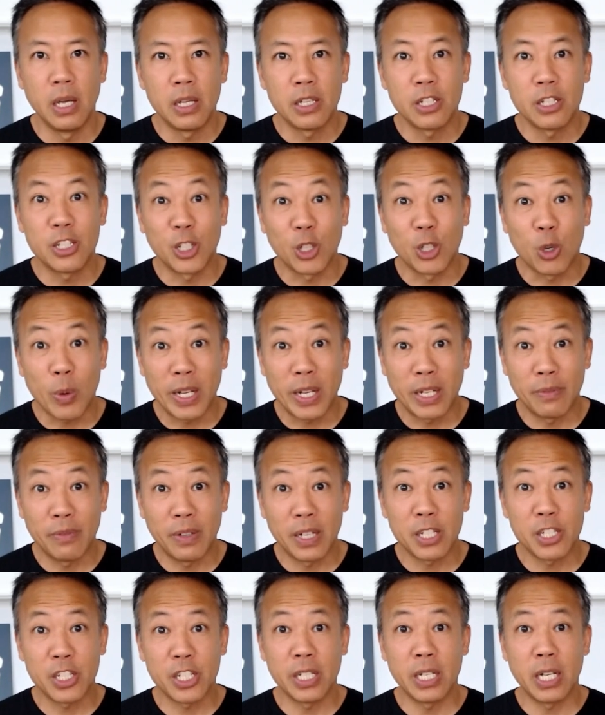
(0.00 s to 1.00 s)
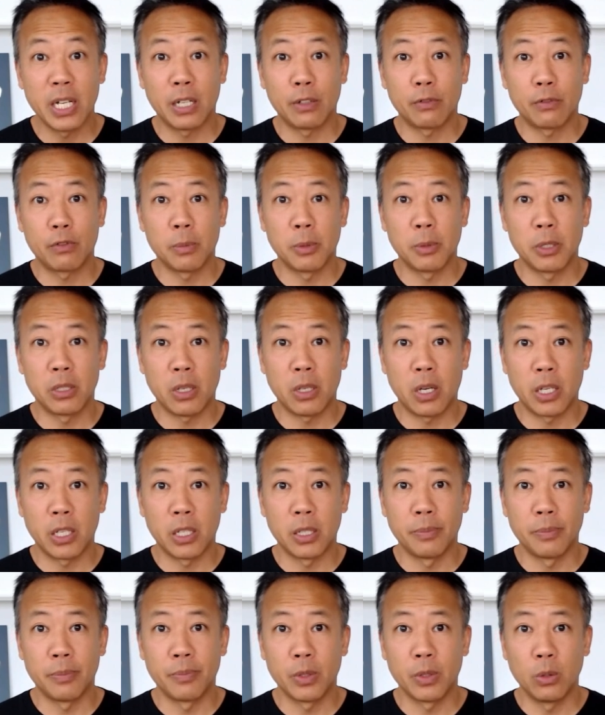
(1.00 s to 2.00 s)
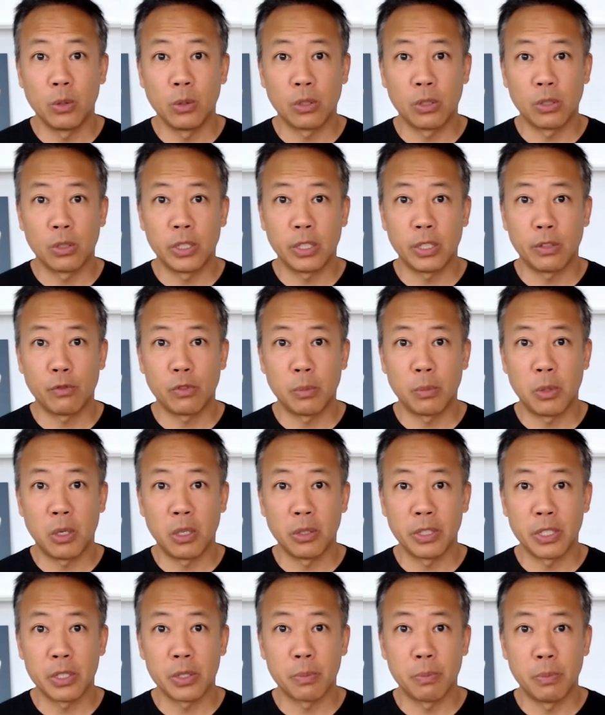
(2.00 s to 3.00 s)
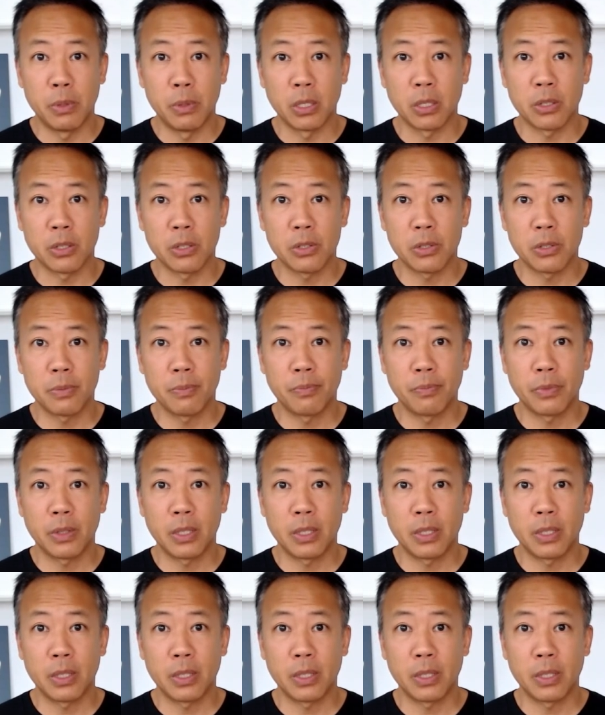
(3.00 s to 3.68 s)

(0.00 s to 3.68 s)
to the great advice she got from her daughter, who learned it from all these books.